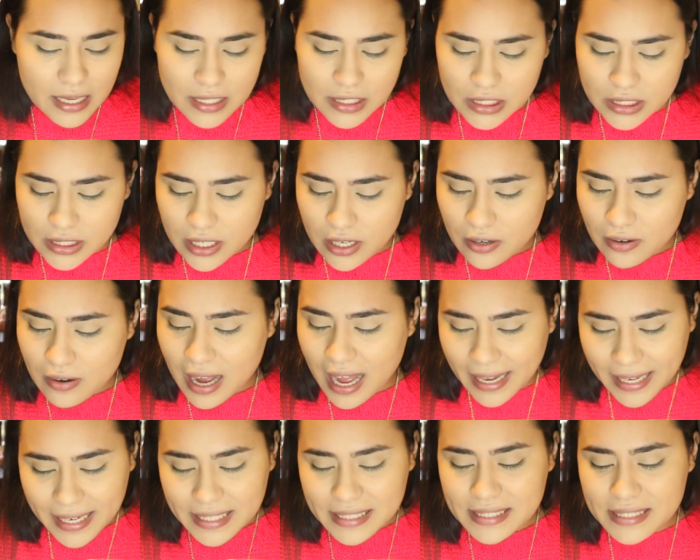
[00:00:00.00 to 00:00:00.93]
So
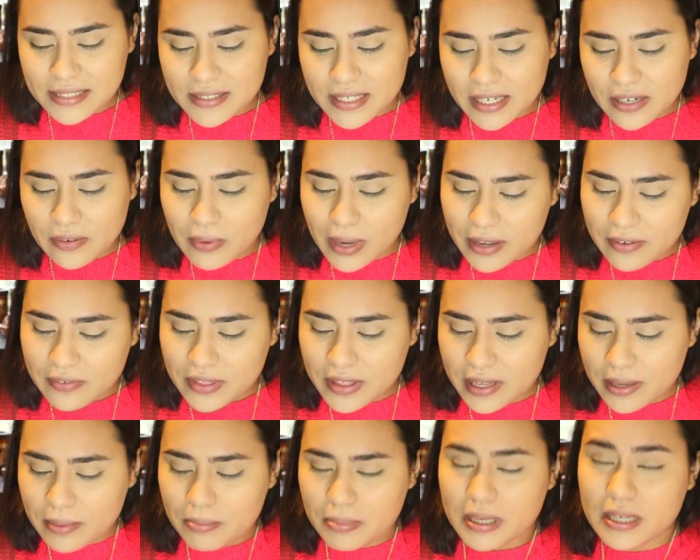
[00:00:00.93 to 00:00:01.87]
I can still get away with
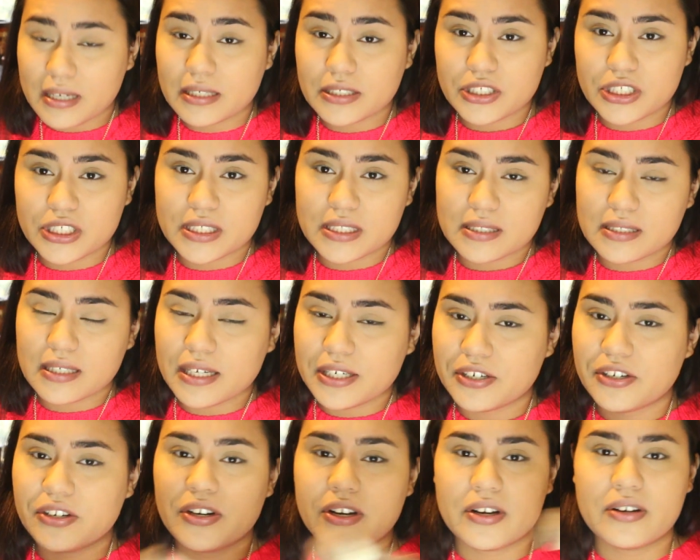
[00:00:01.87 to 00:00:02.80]
it, but just
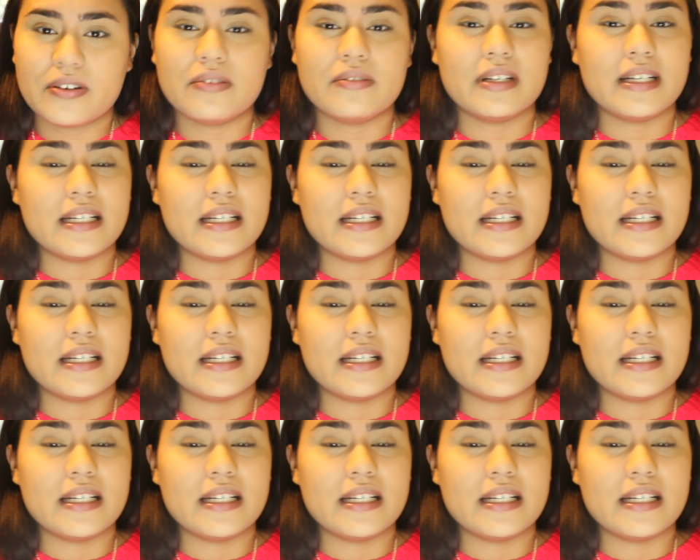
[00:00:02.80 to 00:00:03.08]
letting you know,